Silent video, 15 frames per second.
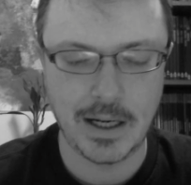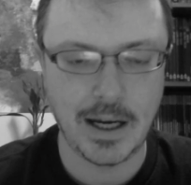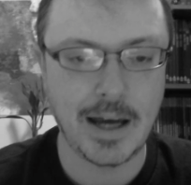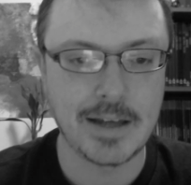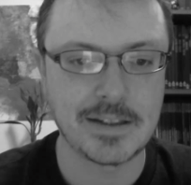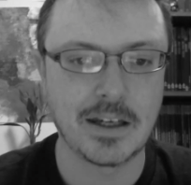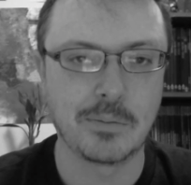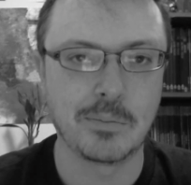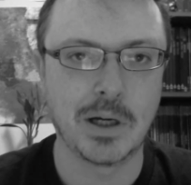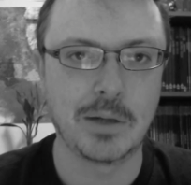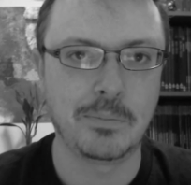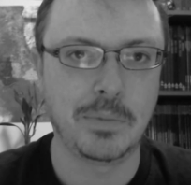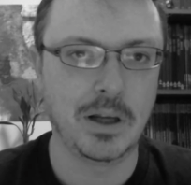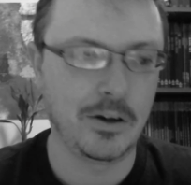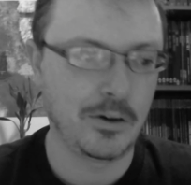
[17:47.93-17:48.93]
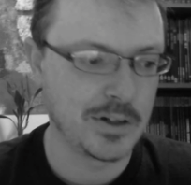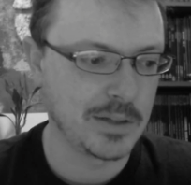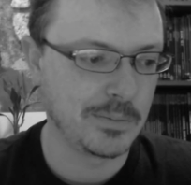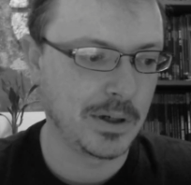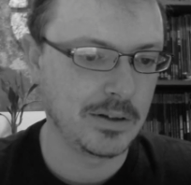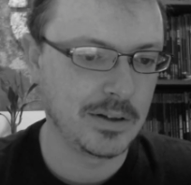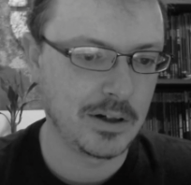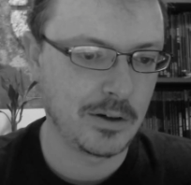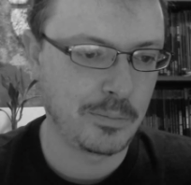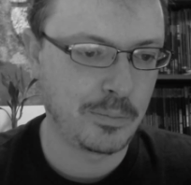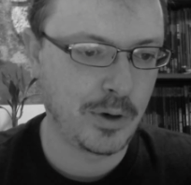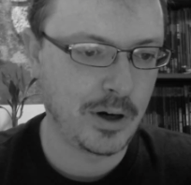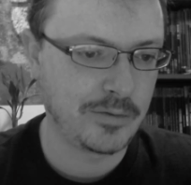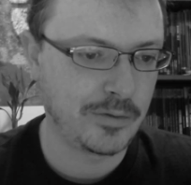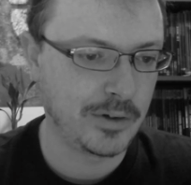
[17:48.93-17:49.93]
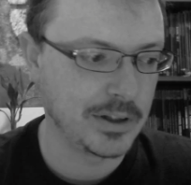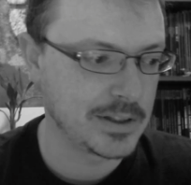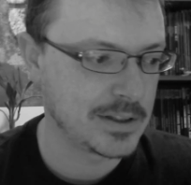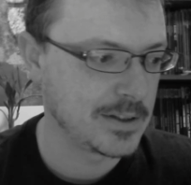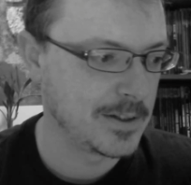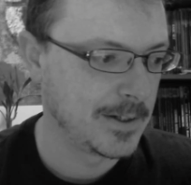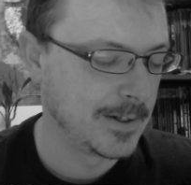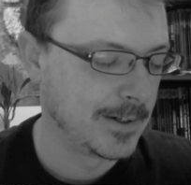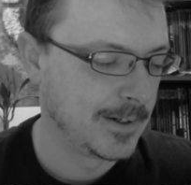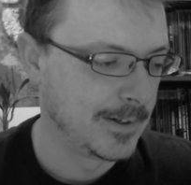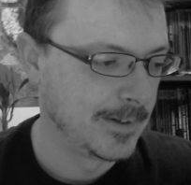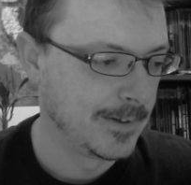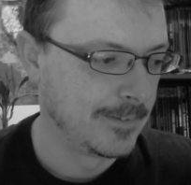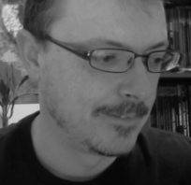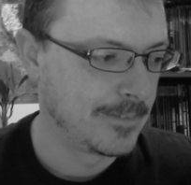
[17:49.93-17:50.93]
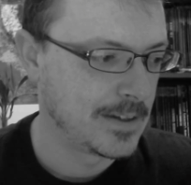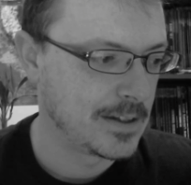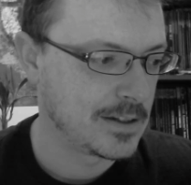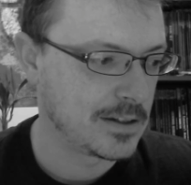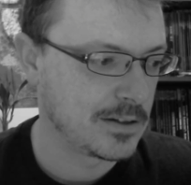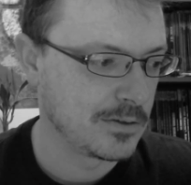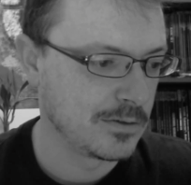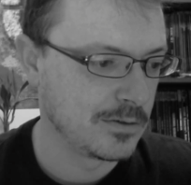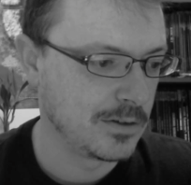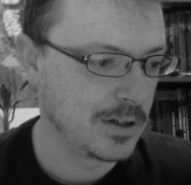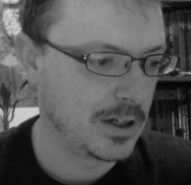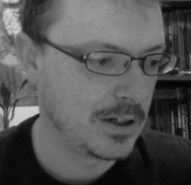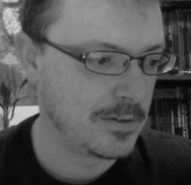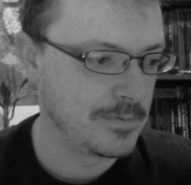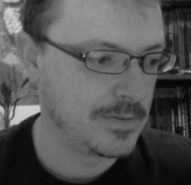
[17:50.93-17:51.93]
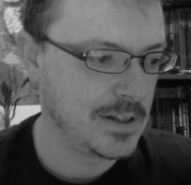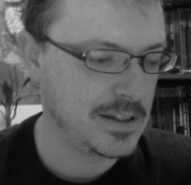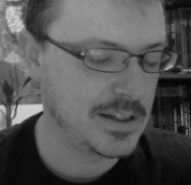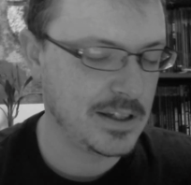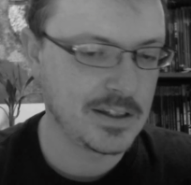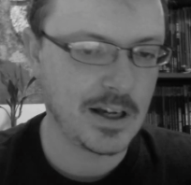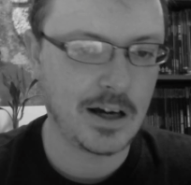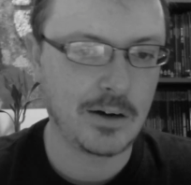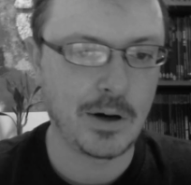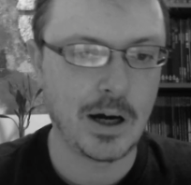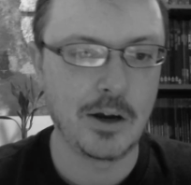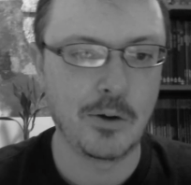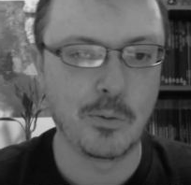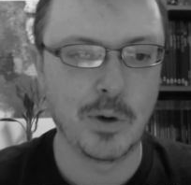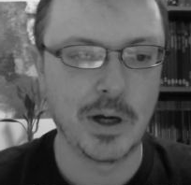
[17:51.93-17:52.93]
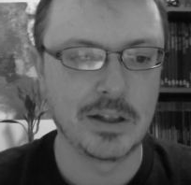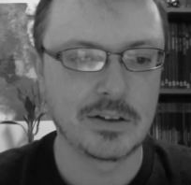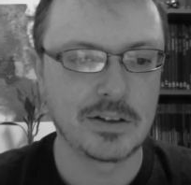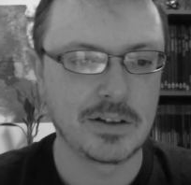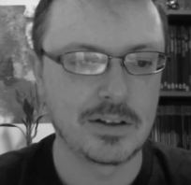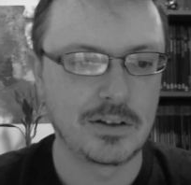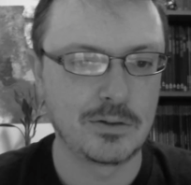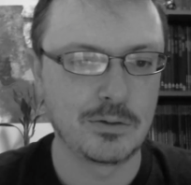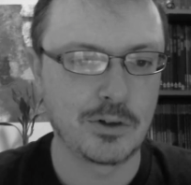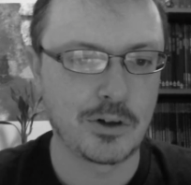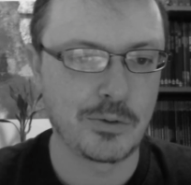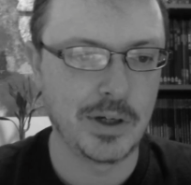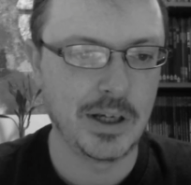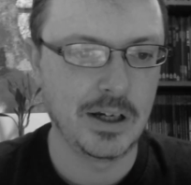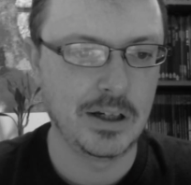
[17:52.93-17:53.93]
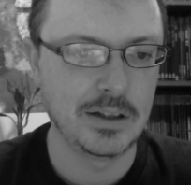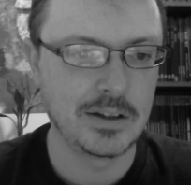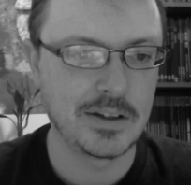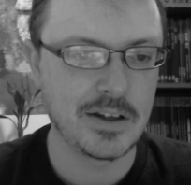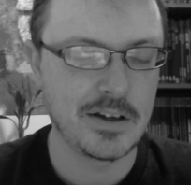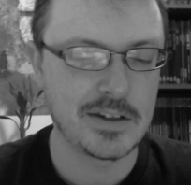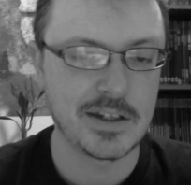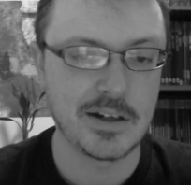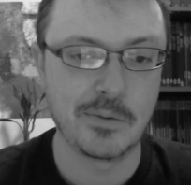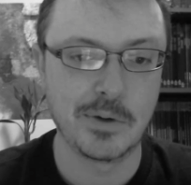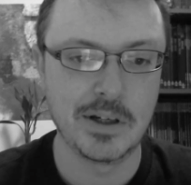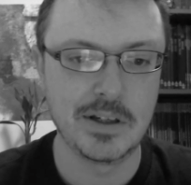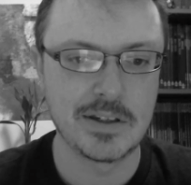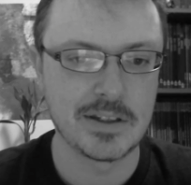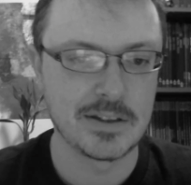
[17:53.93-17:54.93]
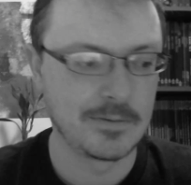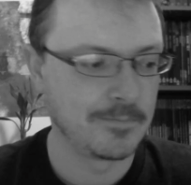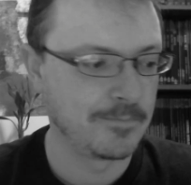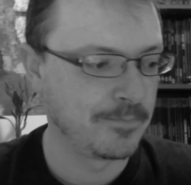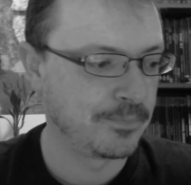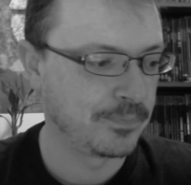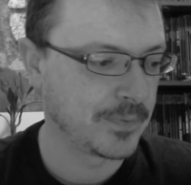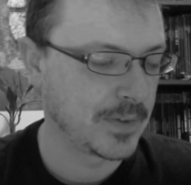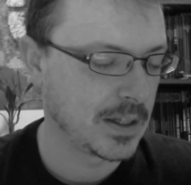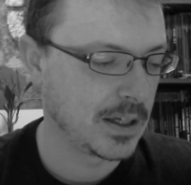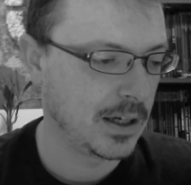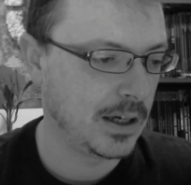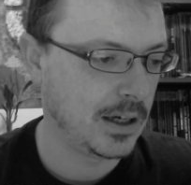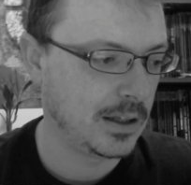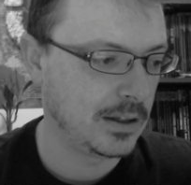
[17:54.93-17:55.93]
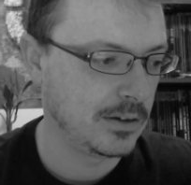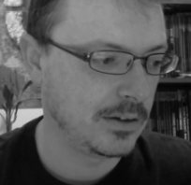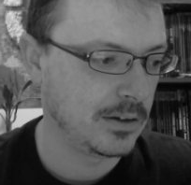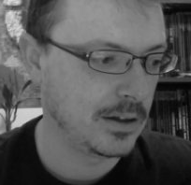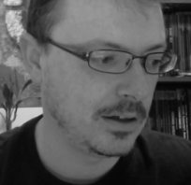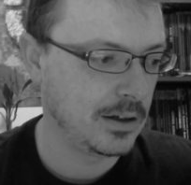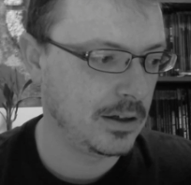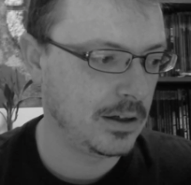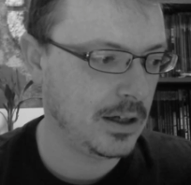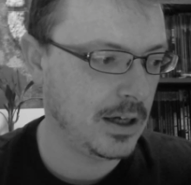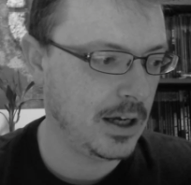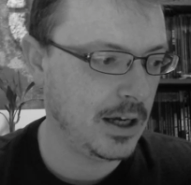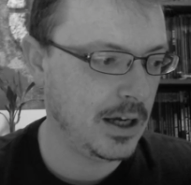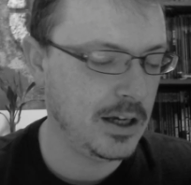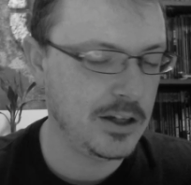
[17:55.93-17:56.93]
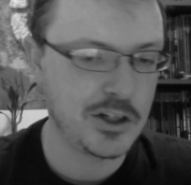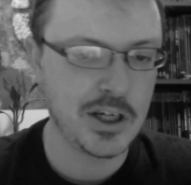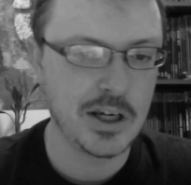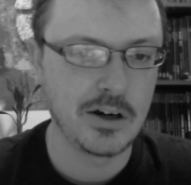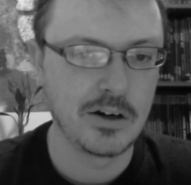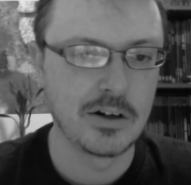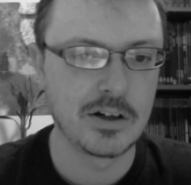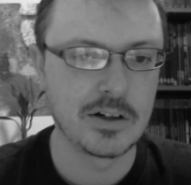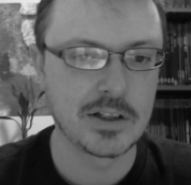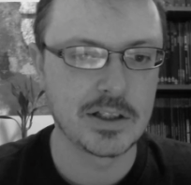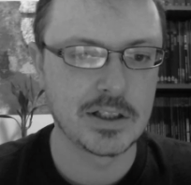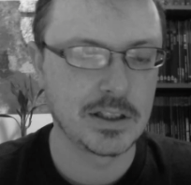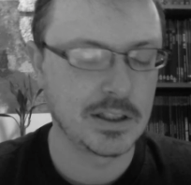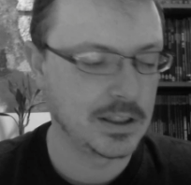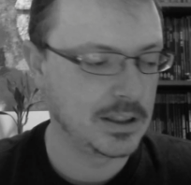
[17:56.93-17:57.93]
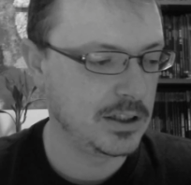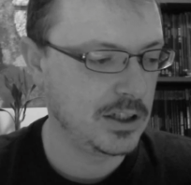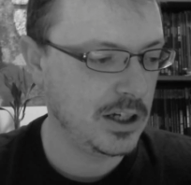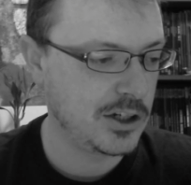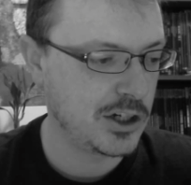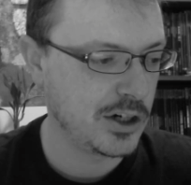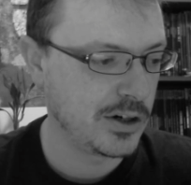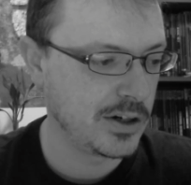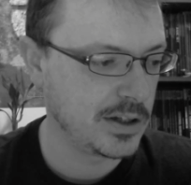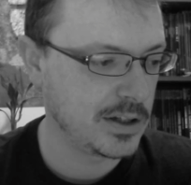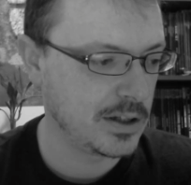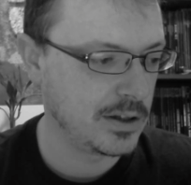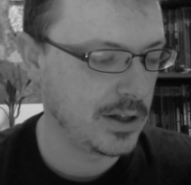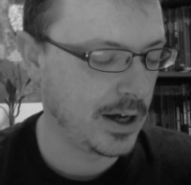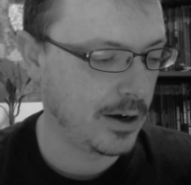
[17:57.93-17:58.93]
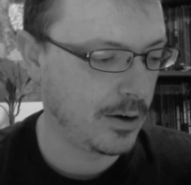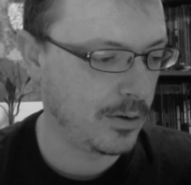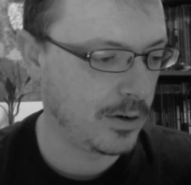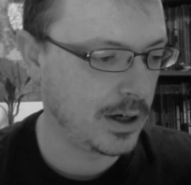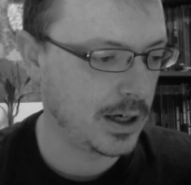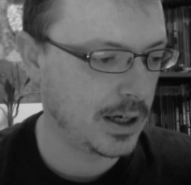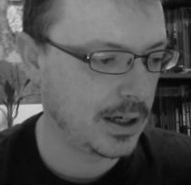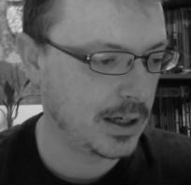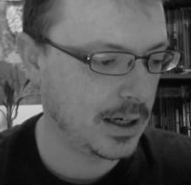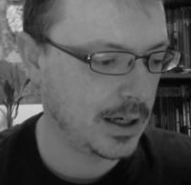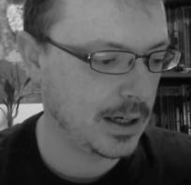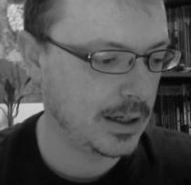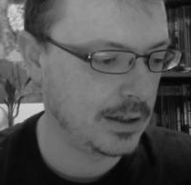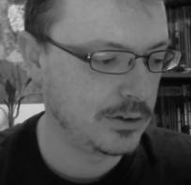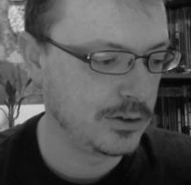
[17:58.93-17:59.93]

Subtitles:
asking my players about their preference. So this is how I went to create a series, and each year now I